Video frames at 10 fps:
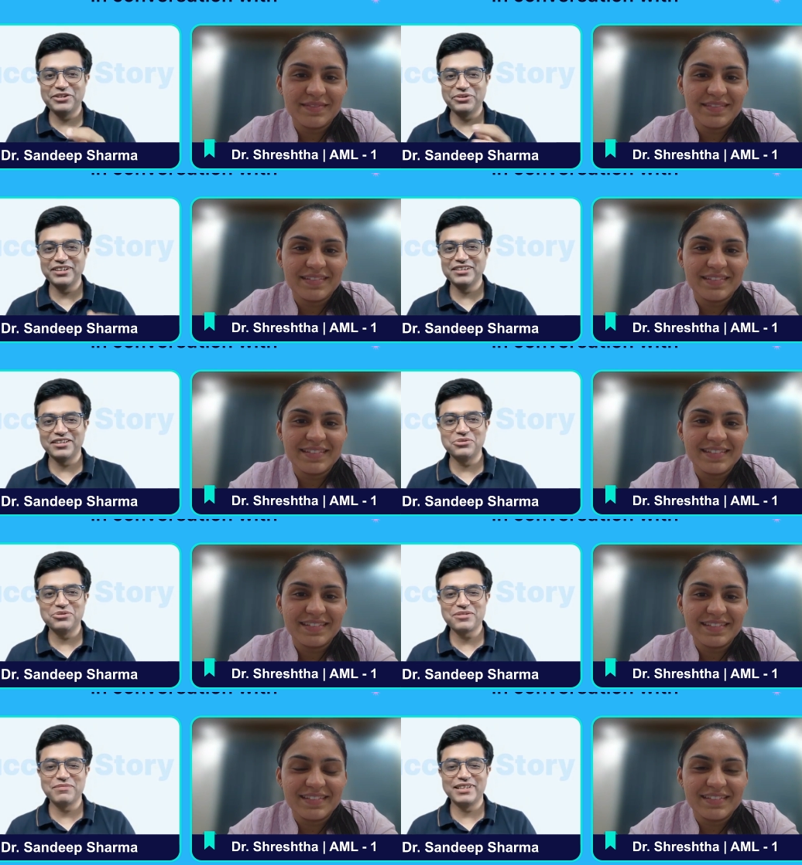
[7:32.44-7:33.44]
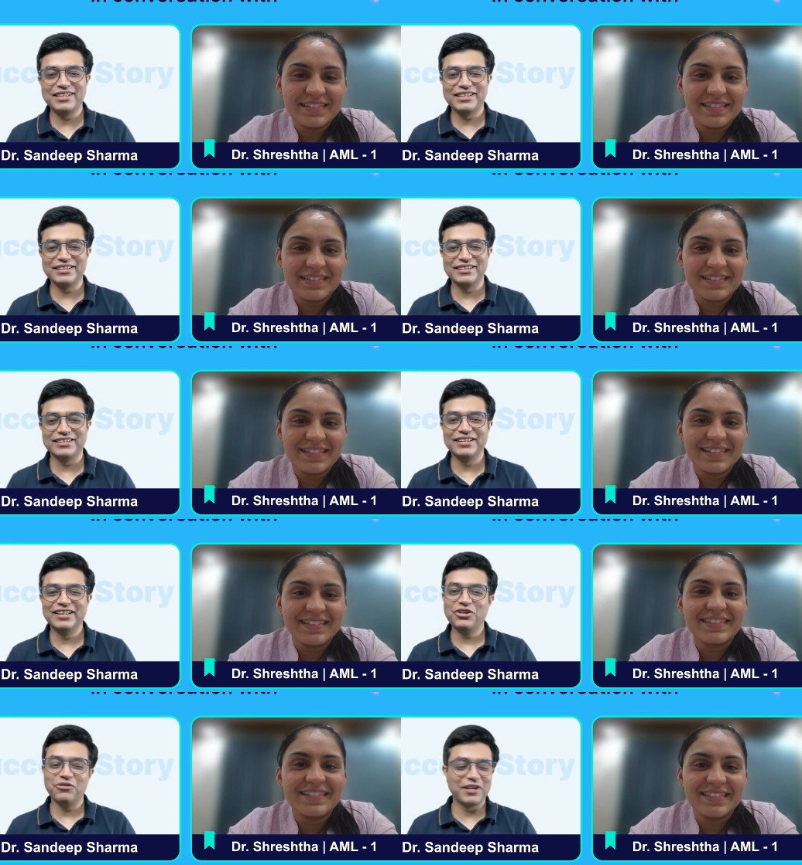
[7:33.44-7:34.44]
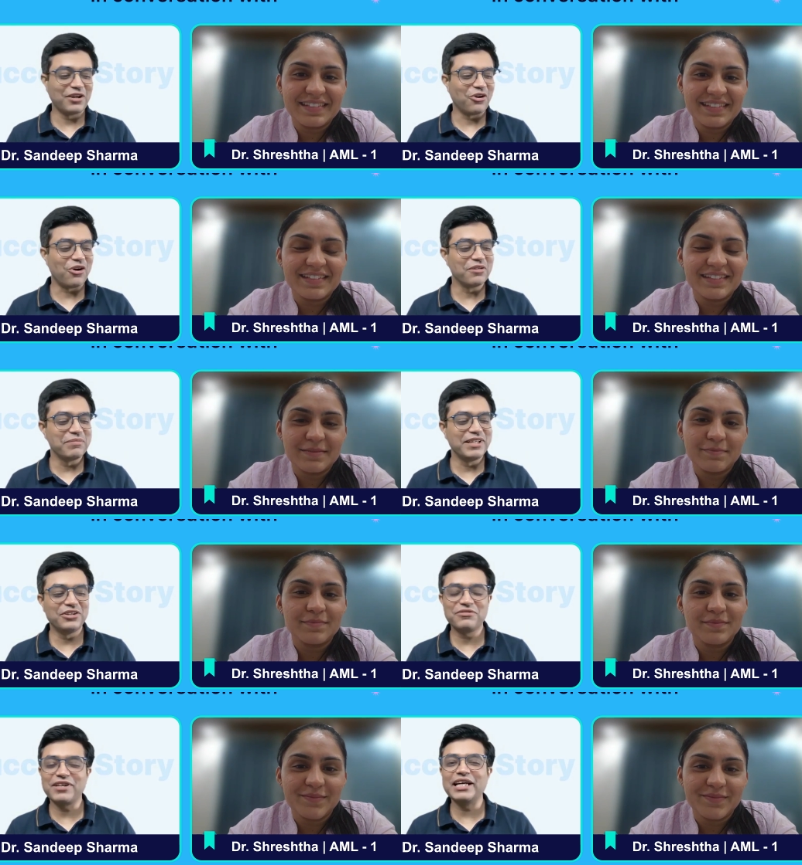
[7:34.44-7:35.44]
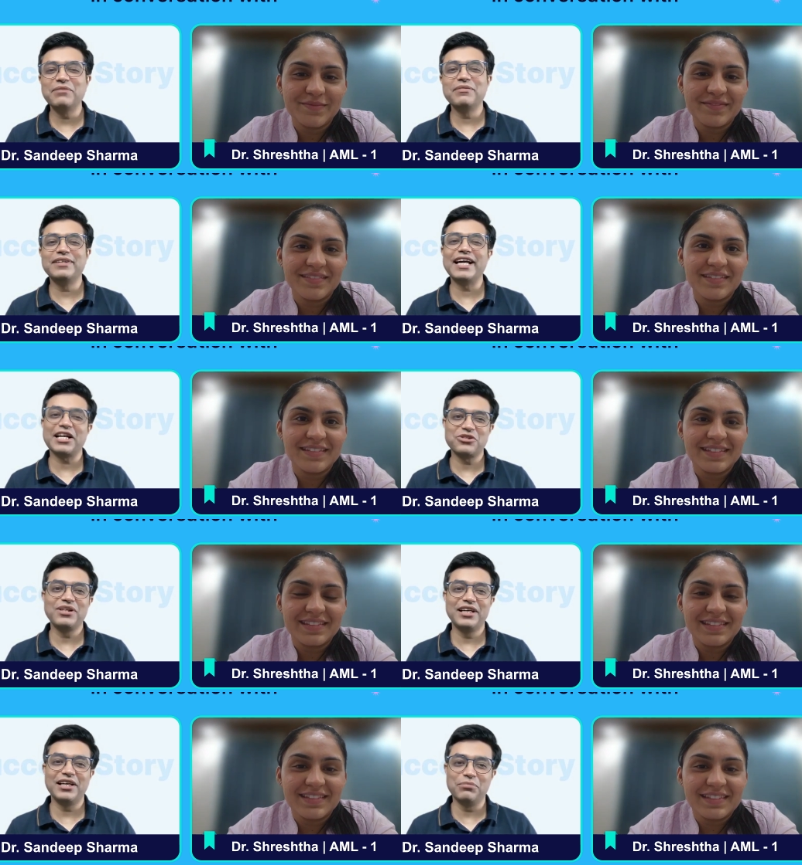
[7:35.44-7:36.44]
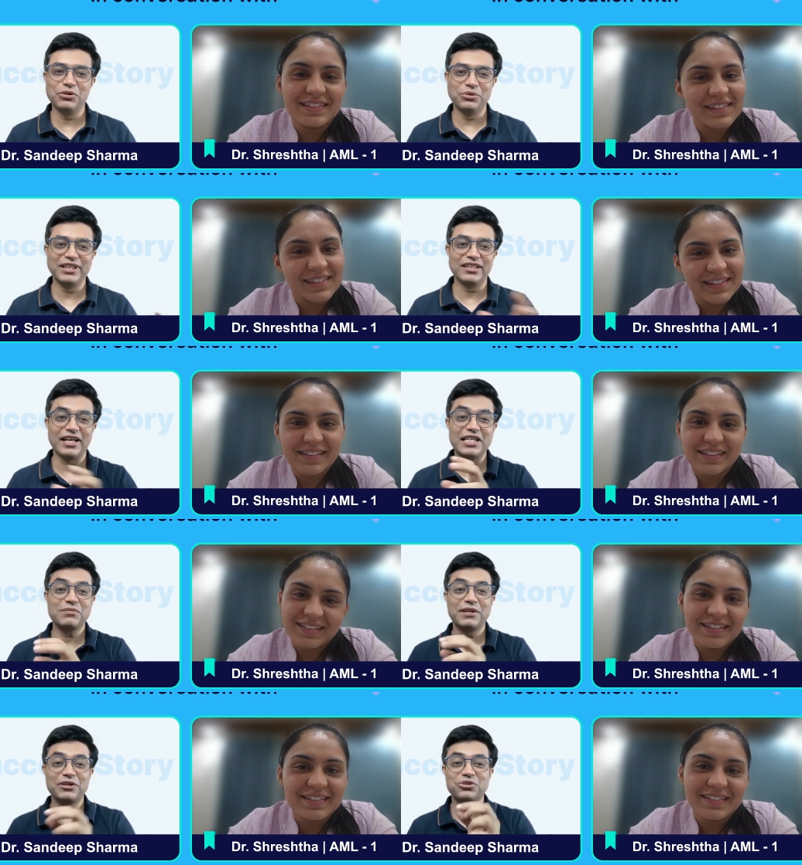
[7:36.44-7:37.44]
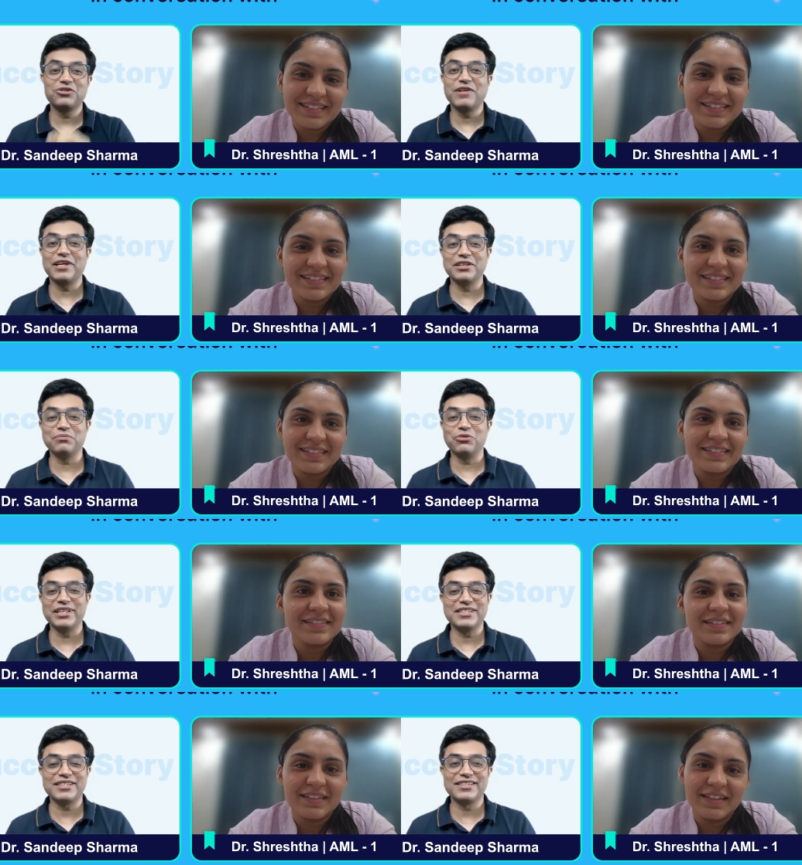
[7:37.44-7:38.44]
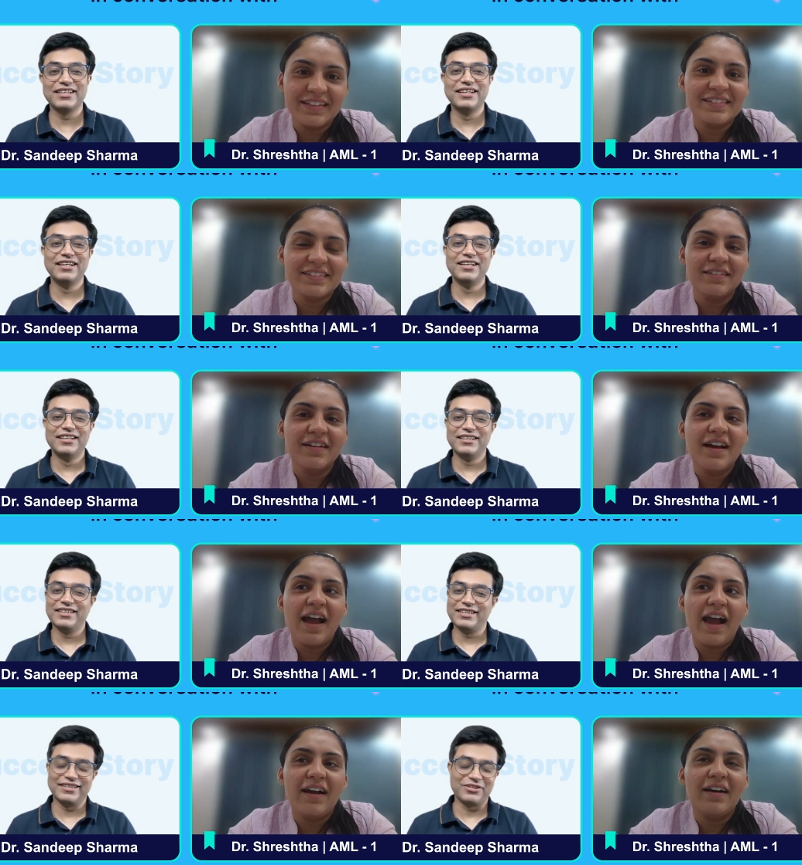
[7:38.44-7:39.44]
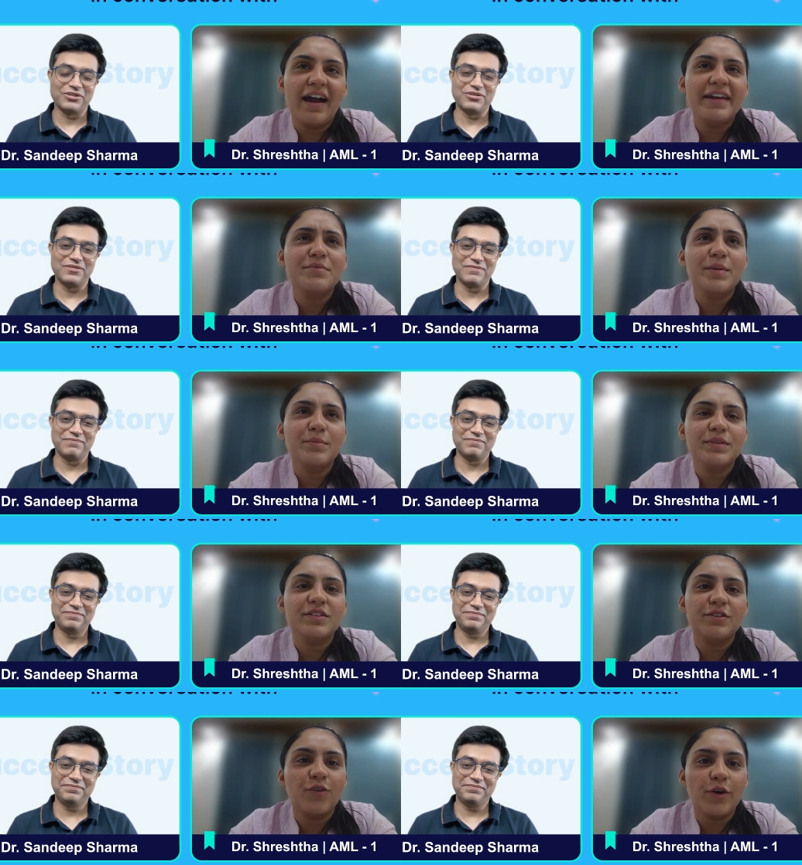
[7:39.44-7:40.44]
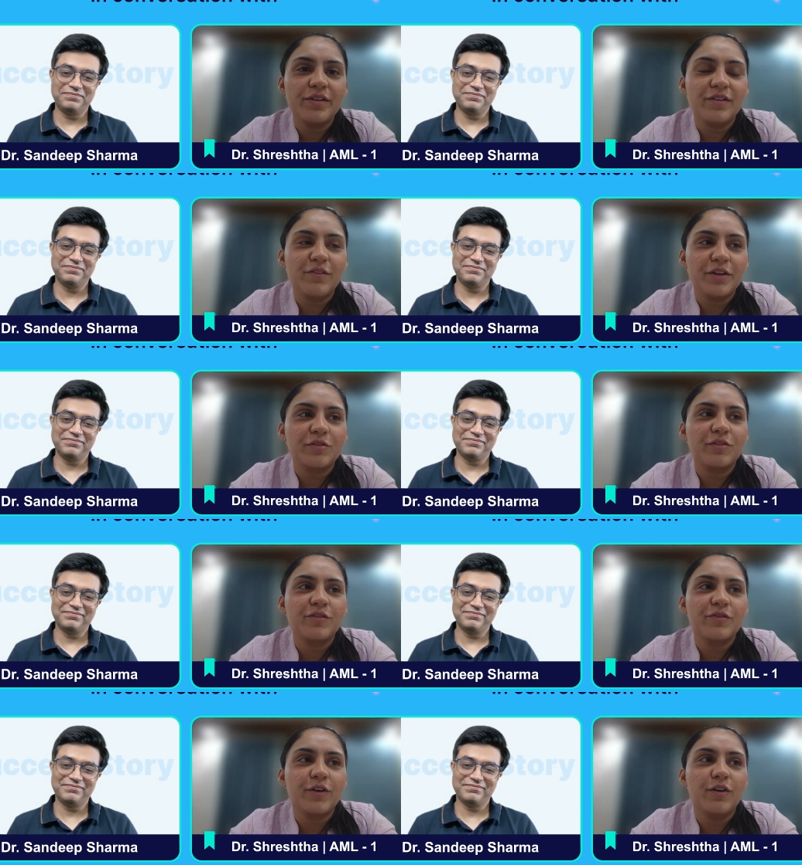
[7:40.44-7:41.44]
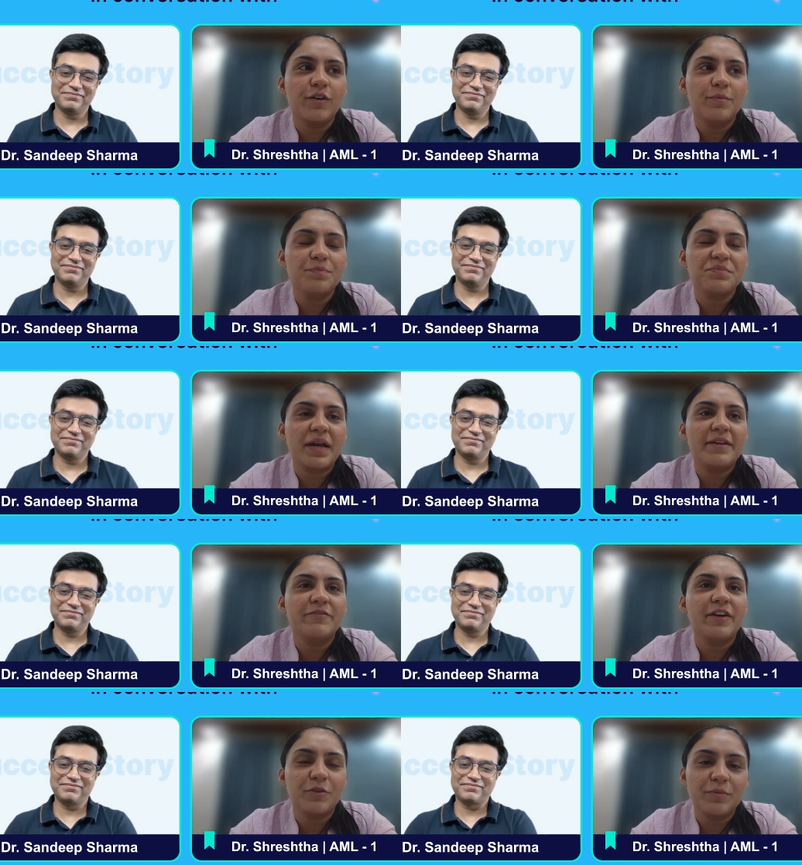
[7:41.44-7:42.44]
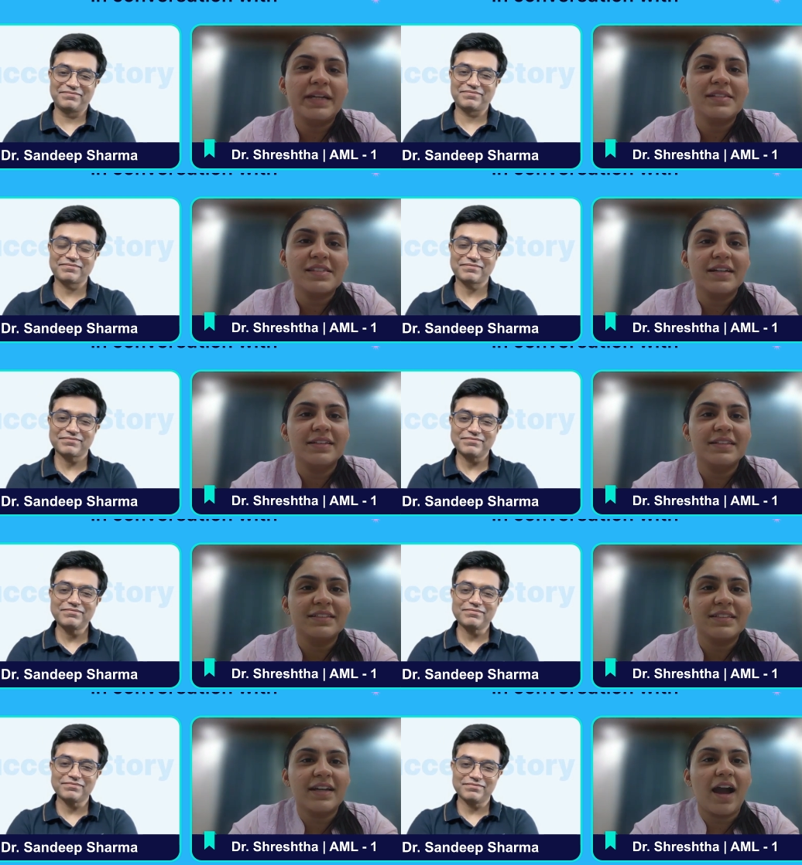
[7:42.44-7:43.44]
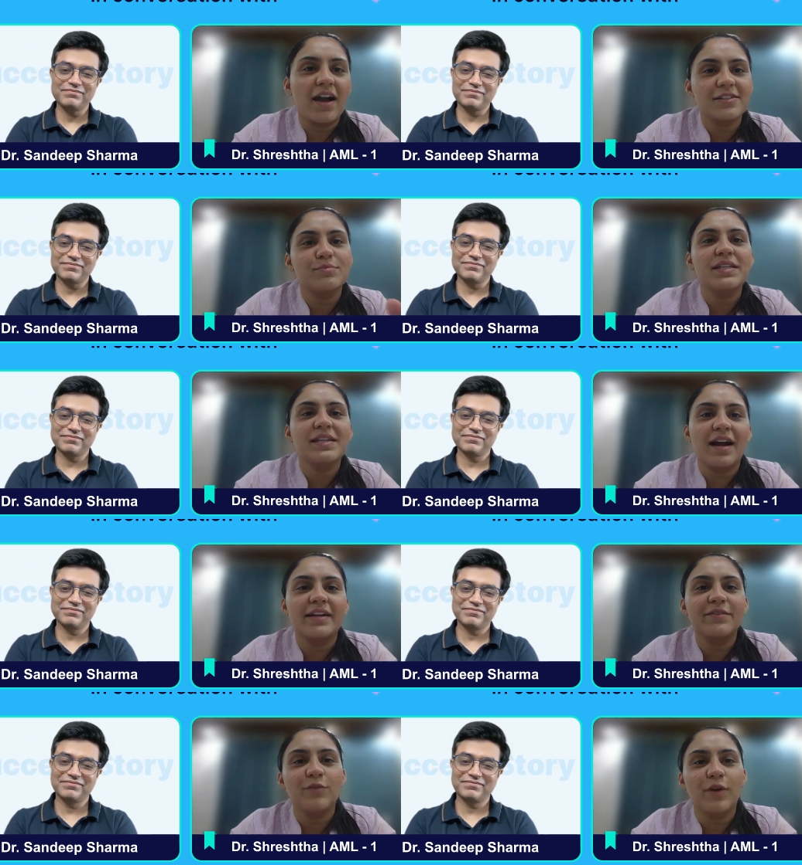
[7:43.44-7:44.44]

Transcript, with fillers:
Speaker 1: during the rounds but uh, over a long period of time they actually help you in grasping those finer points
Speaker 2: yes uh, I remember, sir, for uh, one of uh, my one of my consultants had asked me regarding